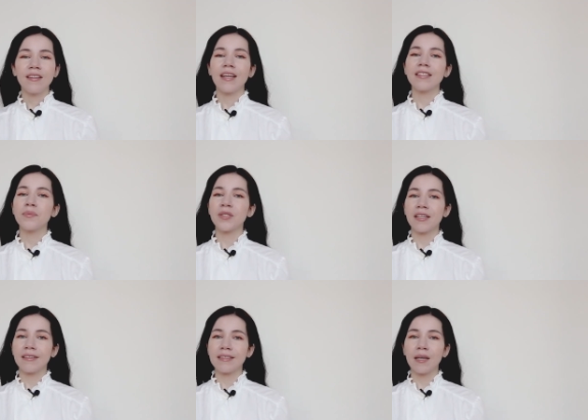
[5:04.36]
next
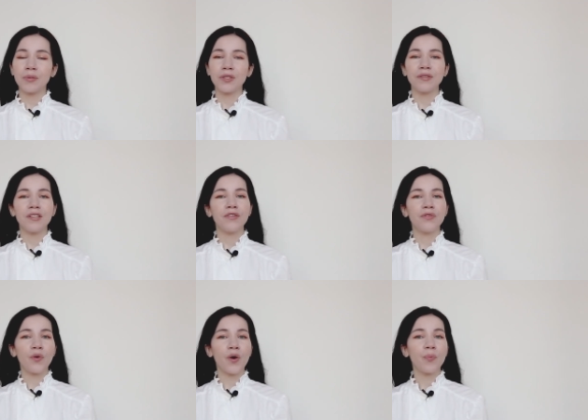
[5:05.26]
misconception:
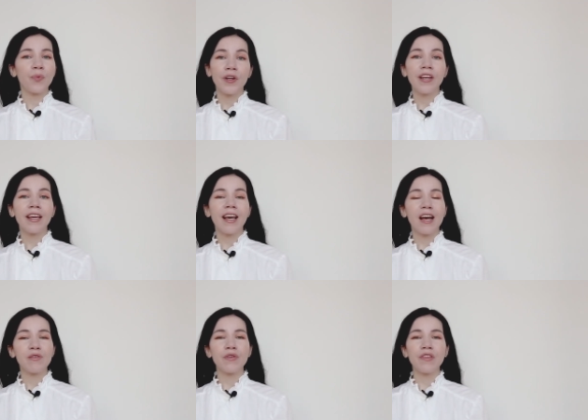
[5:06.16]
if you are pretty,
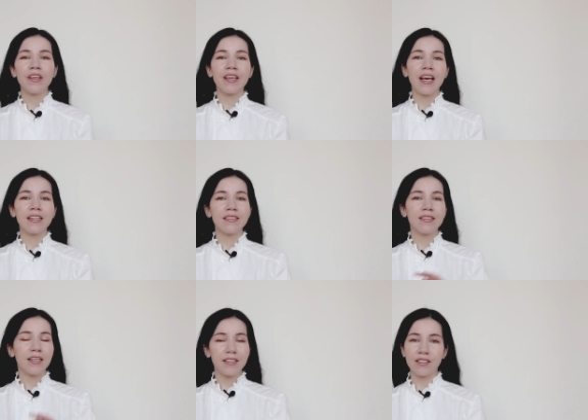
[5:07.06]
everything
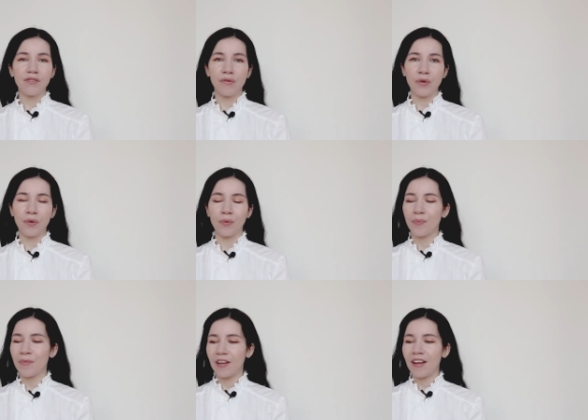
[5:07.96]
gets easy for you.
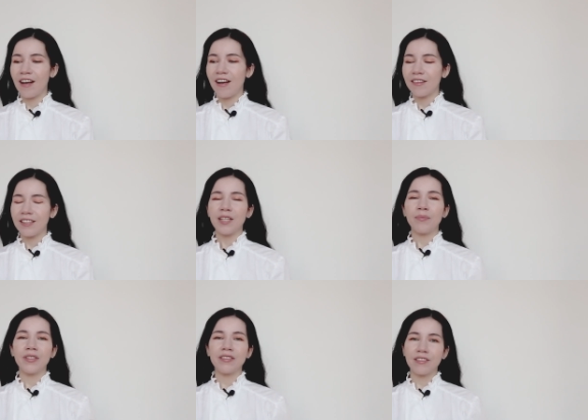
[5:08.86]

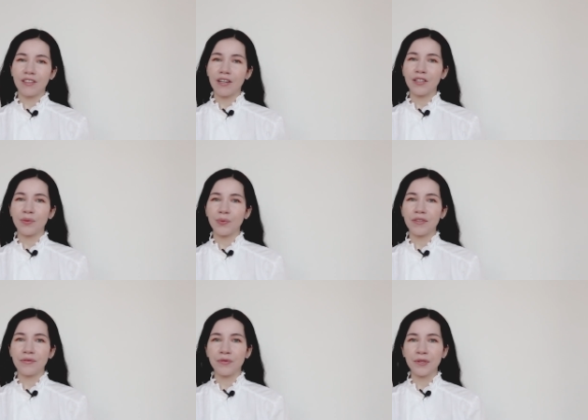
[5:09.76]
Let me start
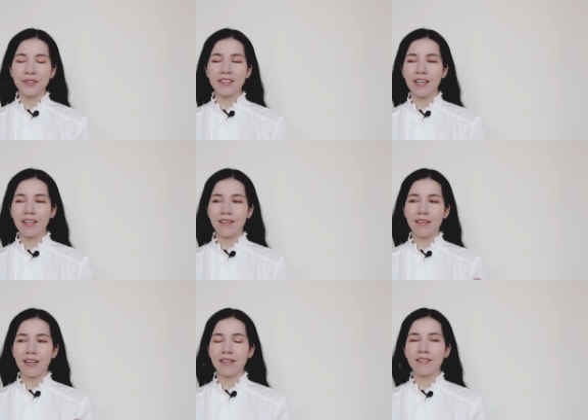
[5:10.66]
with the first
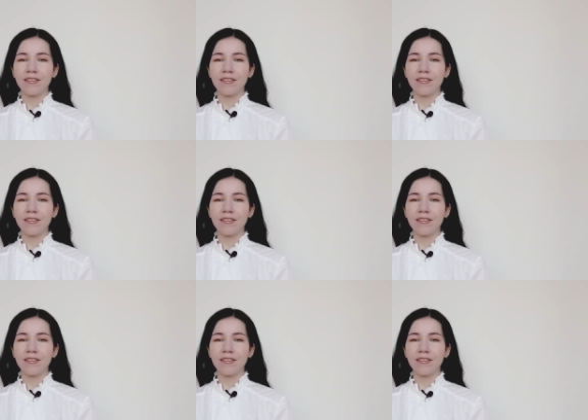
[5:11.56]
saying that